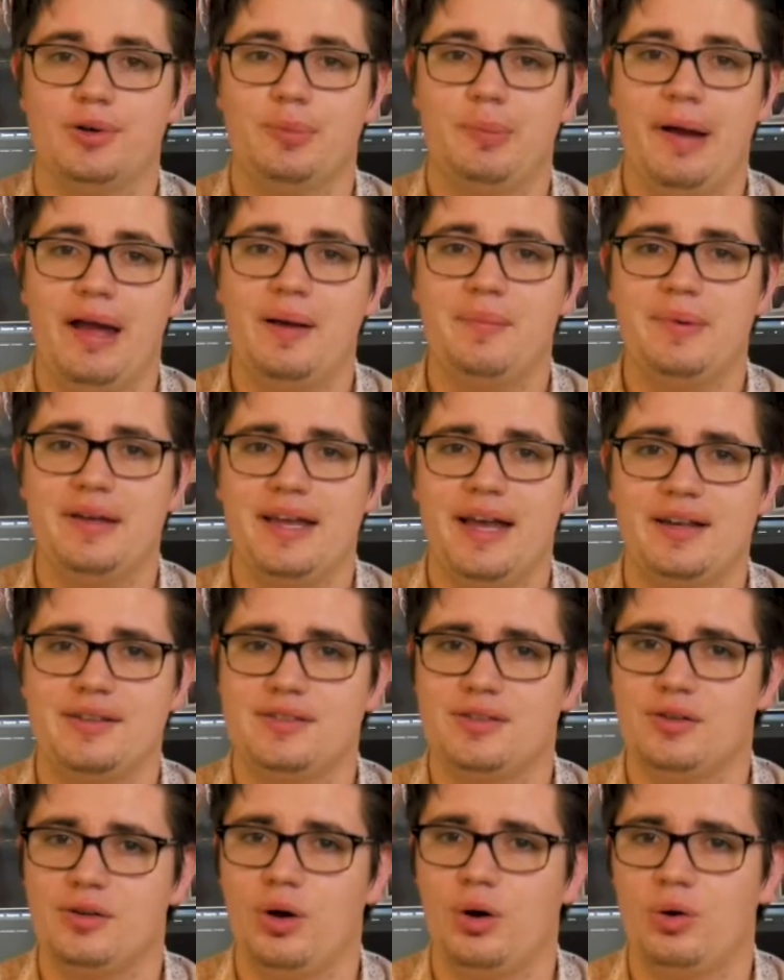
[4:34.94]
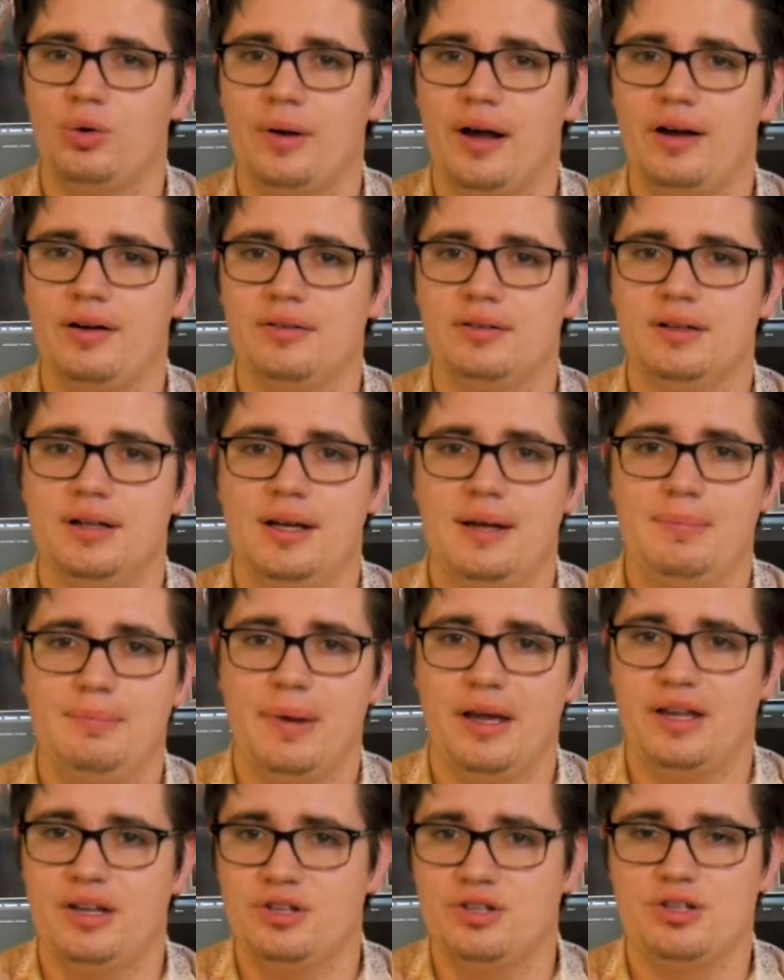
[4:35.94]
So Bambi has to go around
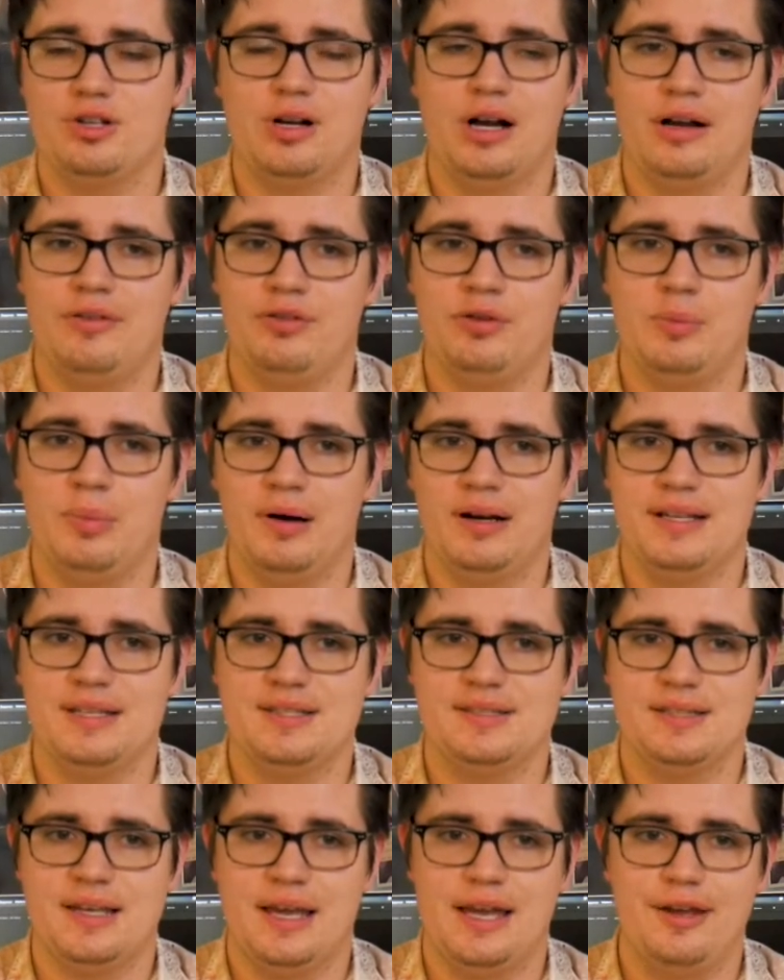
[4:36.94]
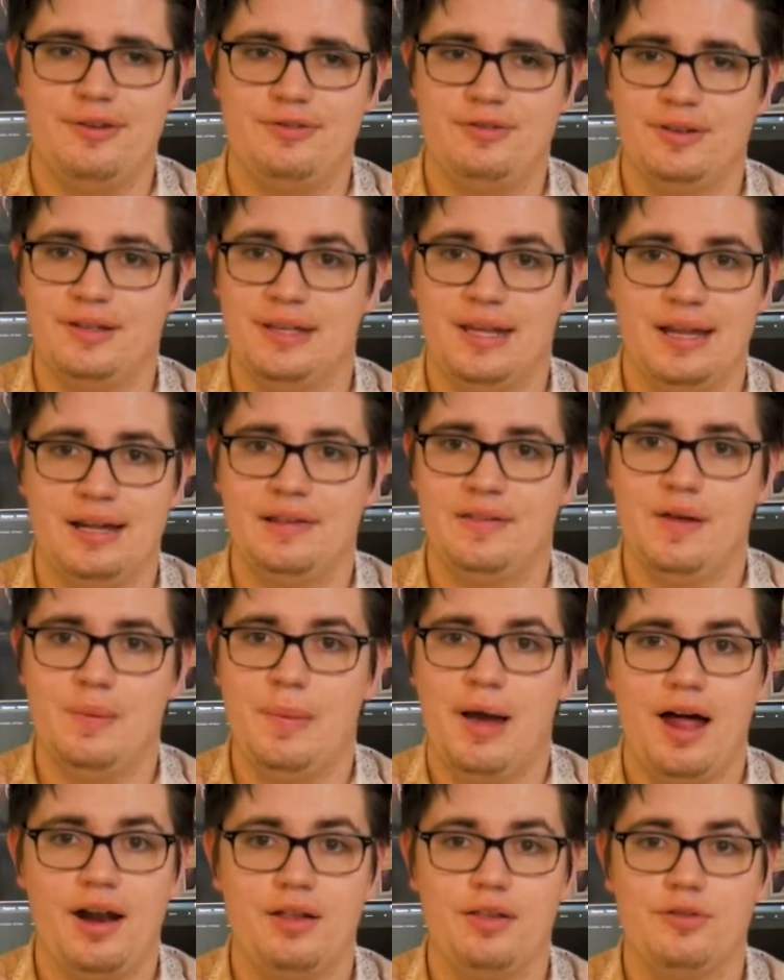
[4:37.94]
making sure everybody's safe and getting
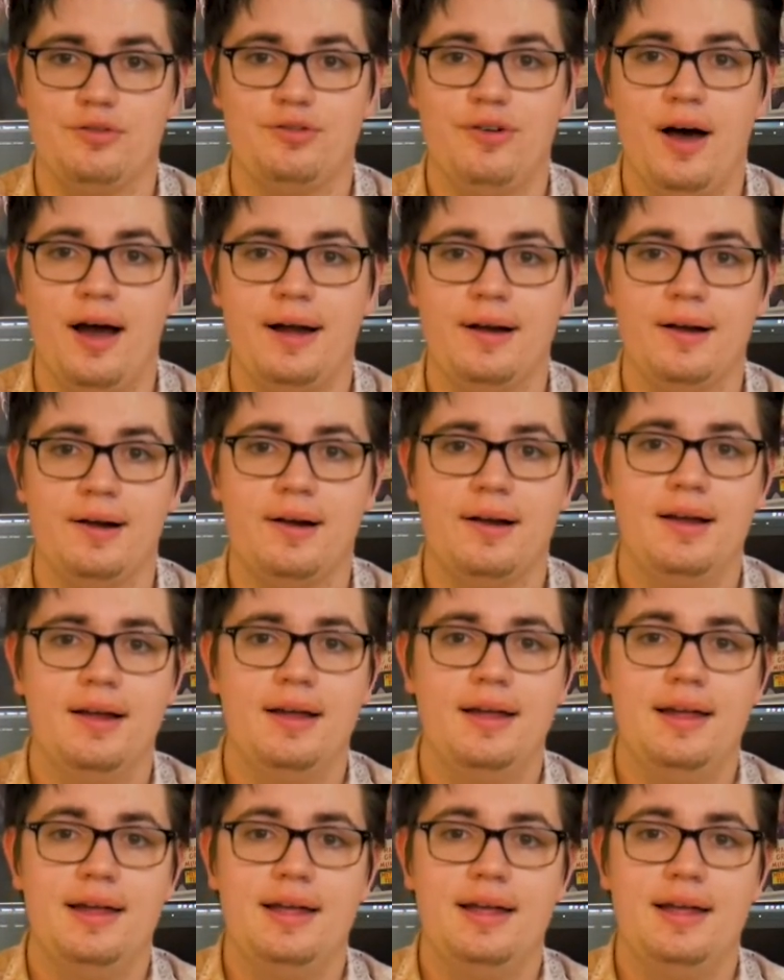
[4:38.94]
them out of the fire.